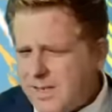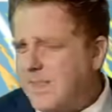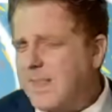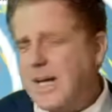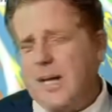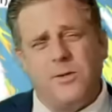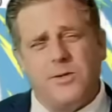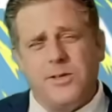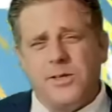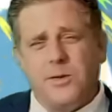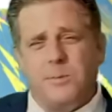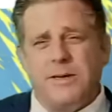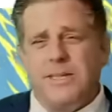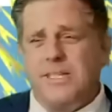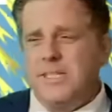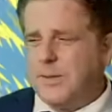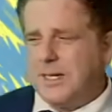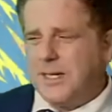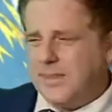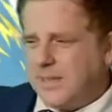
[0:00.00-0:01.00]
Not only the
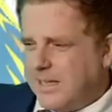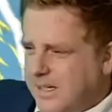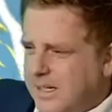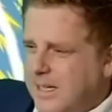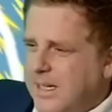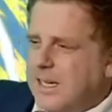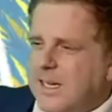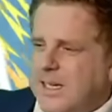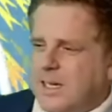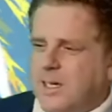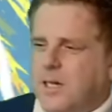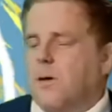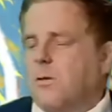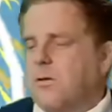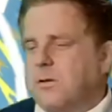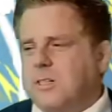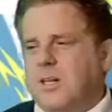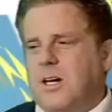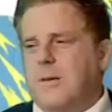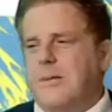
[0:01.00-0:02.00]
winds, but I think, you know,
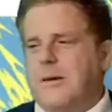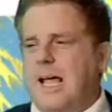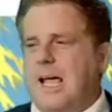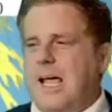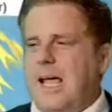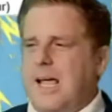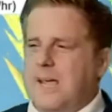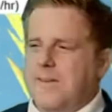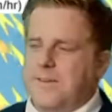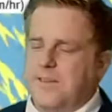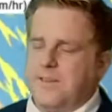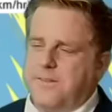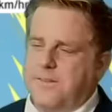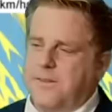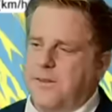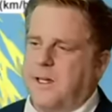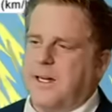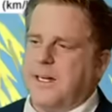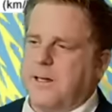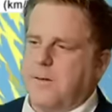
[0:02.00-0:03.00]
we're talking about heavy
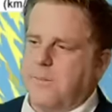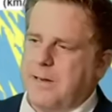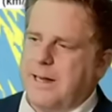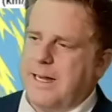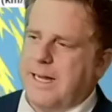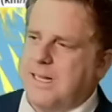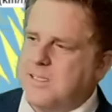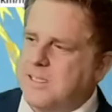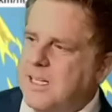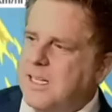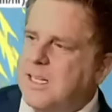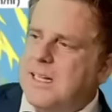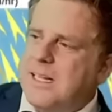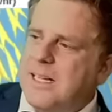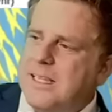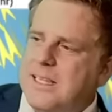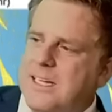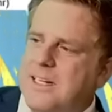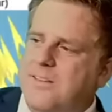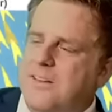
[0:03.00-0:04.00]
flooding rains.
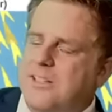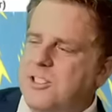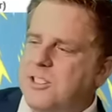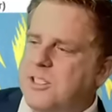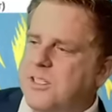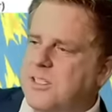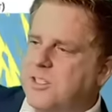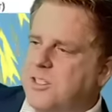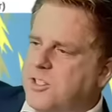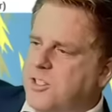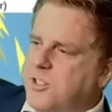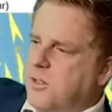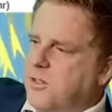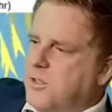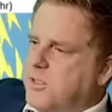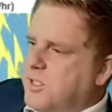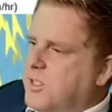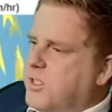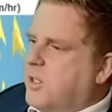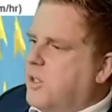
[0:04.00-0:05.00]
And then eventually it
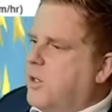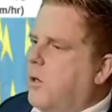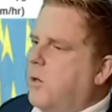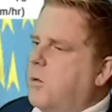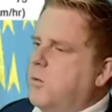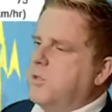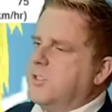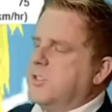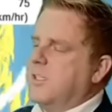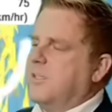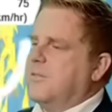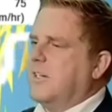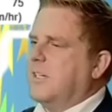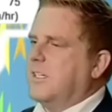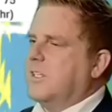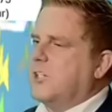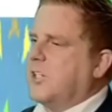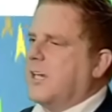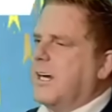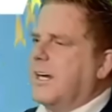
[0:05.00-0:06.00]
skirts the coast
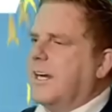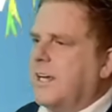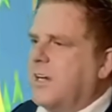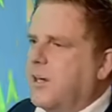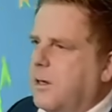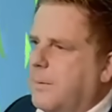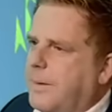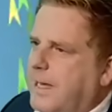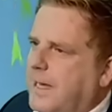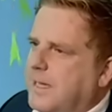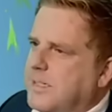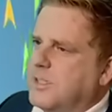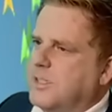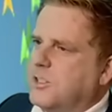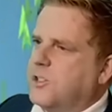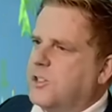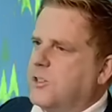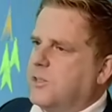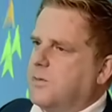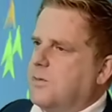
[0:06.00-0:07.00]
of China here,
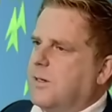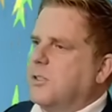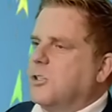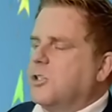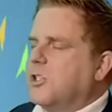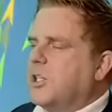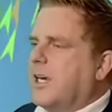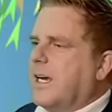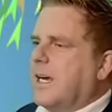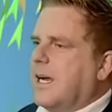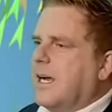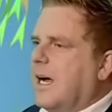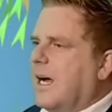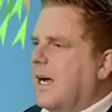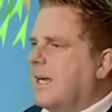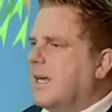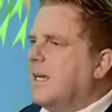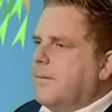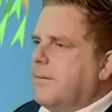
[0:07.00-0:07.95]
passing just around Shanghai